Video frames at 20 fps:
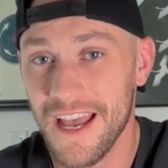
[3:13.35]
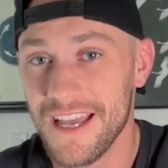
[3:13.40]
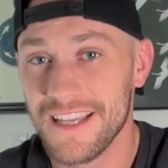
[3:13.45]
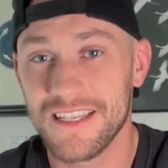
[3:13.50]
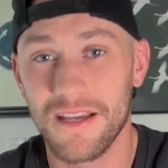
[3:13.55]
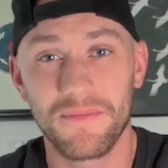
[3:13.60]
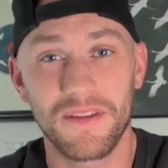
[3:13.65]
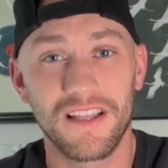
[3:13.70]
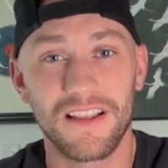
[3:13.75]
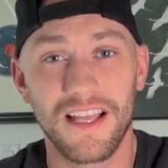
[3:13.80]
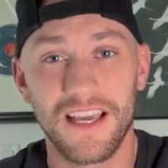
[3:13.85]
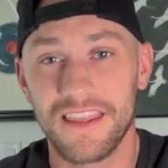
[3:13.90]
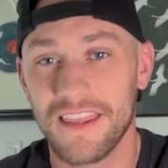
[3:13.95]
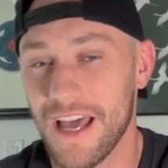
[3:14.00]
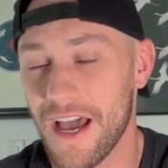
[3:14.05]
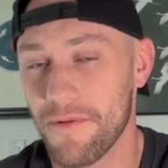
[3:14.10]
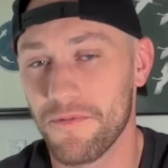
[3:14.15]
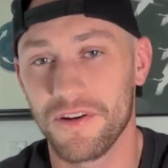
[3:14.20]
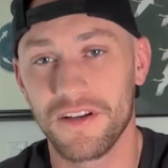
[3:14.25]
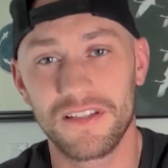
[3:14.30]
Something like
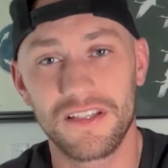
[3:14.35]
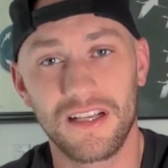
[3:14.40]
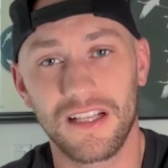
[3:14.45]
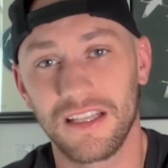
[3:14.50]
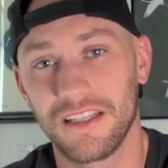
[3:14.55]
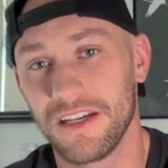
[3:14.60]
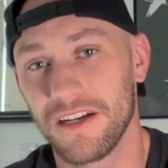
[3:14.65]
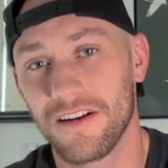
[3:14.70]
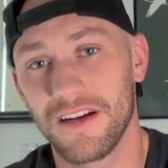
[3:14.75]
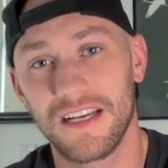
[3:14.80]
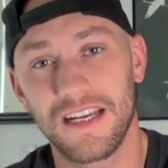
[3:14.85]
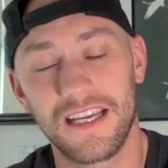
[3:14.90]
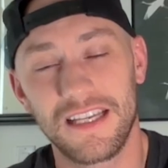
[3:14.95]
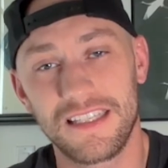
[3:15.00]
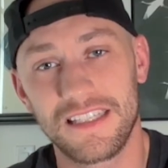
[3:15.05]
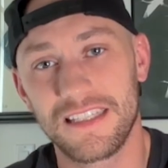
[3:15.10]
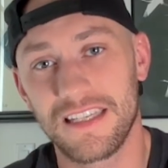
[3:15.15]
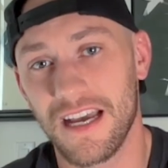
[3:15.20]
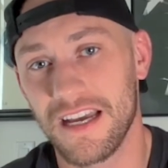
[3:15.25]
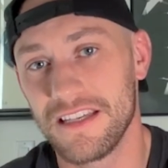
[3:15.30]
that, where it's clear and
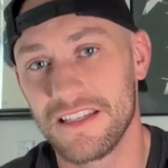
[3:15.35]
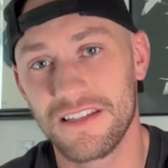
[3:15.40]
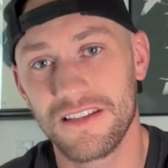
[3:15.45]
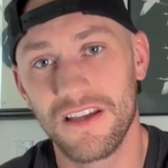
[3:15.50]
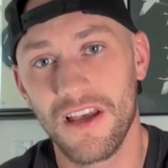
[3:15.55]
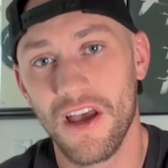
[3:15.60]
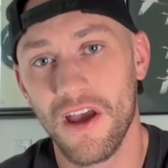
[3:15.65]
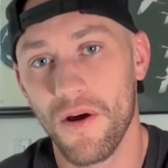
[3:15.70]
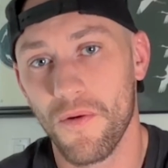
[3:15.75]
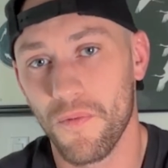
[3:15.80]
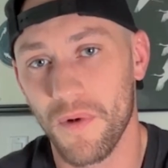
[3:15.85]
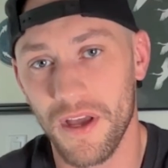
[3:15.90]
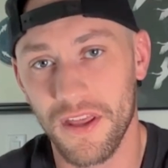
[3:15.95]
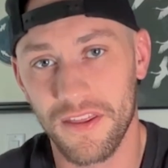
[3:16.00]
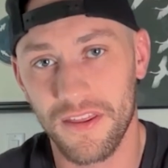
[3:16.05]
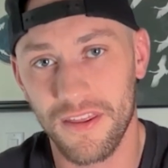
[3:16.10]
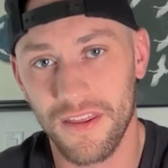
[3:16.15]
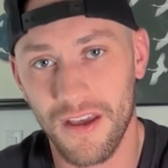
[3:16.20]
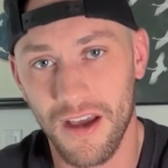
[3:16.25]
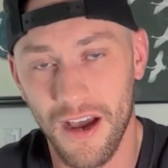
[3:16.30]
concise
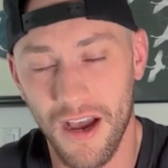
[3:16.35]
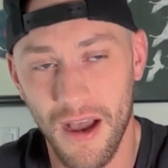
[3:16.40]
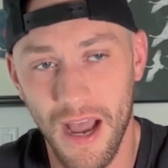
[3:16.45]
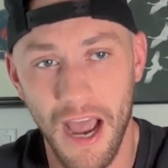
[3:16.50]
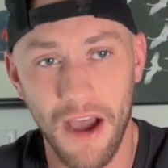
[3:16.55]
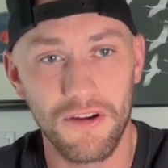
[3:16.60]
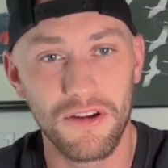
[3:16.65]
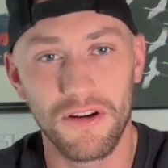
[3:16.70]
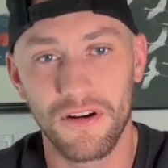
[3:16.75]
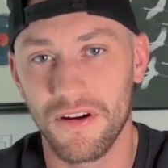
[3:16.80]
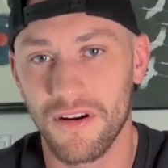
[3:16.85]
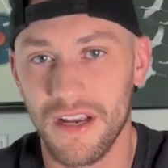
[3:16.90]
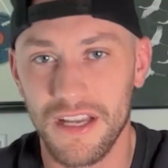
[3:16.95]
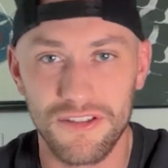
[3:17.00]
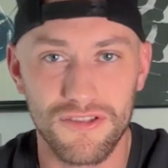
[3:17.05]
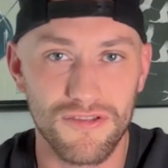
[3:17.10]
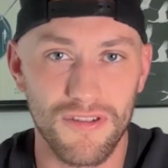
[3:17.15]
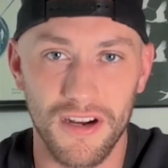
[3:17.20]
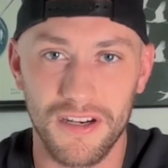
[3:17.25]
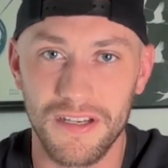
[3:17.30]
with how you're
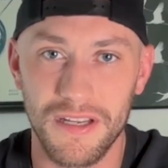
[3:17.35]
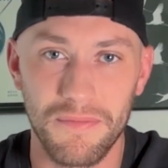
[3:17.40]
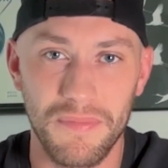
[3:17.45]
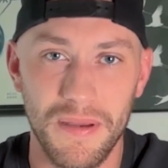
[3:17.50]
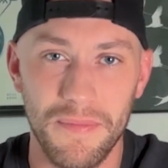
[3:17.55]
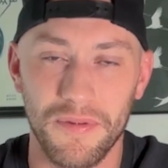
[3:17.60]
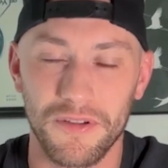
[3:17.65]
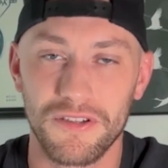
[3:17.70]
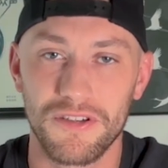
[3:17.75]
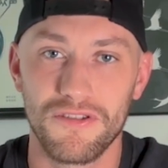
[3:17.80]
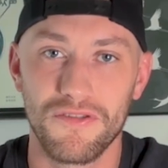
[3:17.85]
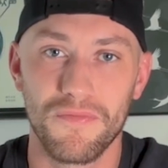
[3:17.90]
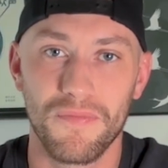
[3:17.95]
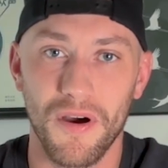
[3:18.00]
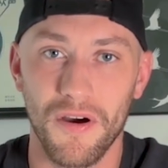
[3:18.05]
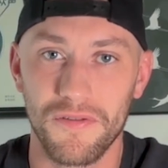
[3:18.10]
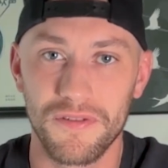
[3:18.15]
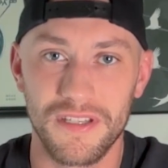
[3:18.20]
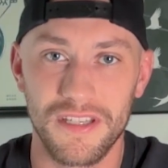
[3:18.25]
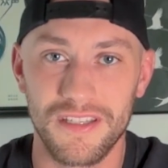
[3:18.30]
instructing people to do
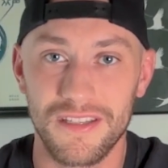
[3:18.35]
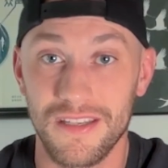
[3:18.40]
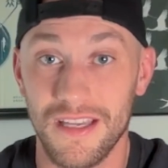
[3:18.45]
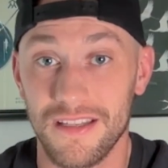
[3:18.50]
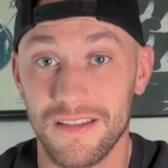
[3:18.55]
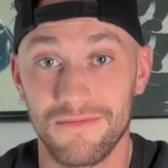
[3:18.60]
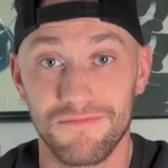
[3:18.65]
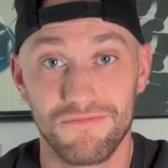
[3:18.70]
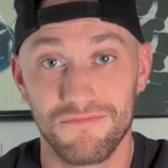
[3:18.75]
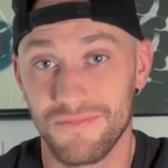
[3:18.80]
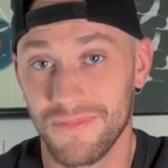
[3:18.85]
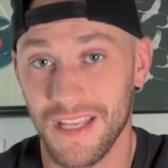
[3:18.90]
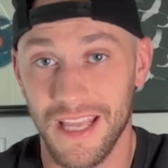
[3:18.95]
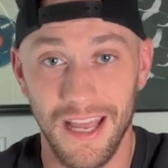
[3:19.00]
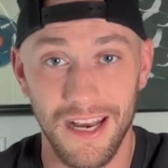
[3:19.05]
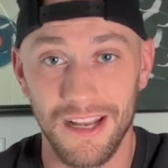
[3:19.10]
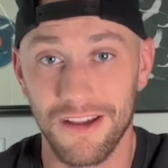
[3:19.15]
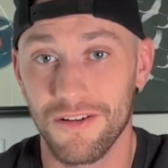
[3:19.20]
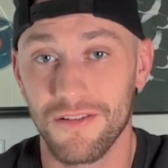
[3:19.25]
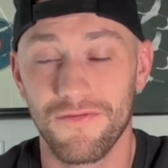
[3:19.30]
poses and
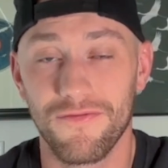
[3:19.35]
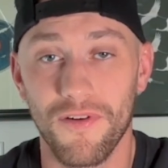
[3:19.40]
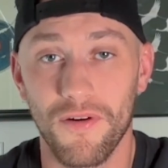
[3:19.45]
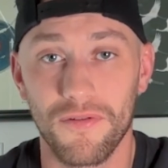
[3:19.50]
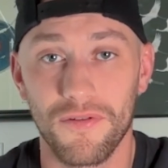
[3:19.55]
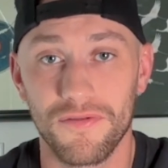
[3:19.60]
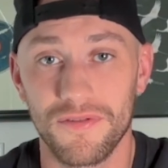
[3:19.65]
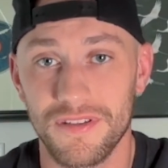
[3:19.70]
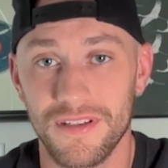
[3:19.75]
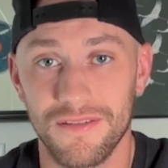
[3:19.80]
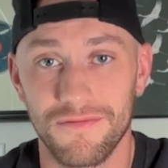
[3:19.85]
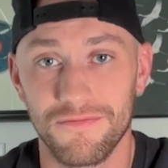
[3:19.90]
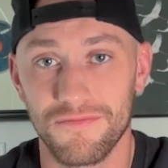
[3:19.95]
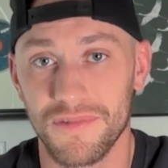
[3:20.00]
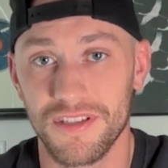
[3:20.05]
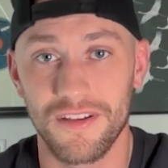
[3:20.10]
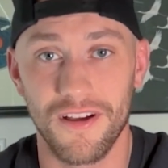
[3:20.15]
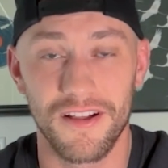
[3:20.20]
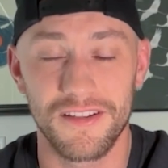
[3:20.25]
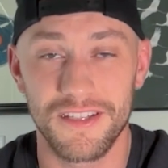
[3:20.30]
getting good photos and
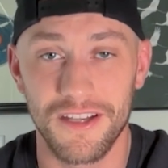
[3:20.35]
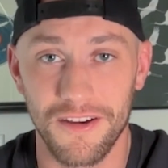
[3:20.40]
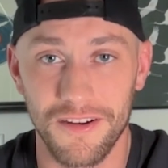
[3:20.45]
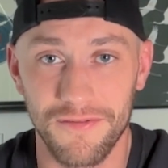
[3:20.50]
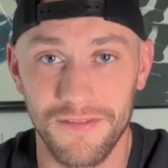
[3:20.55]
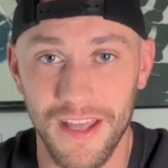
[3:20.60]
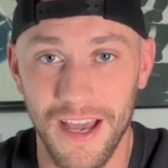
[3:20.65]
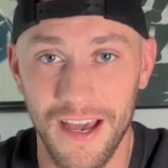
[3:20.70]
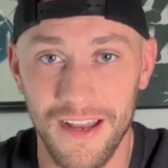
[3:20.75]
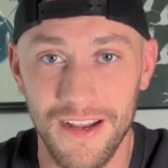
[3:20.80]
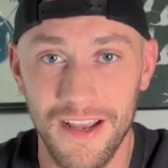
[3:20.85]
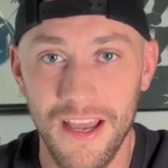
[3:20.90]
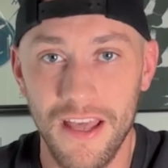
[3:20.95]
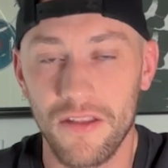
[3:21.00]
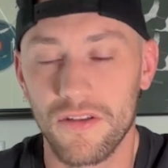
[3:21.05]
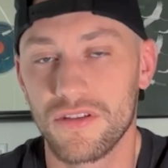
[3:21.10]
results out of that.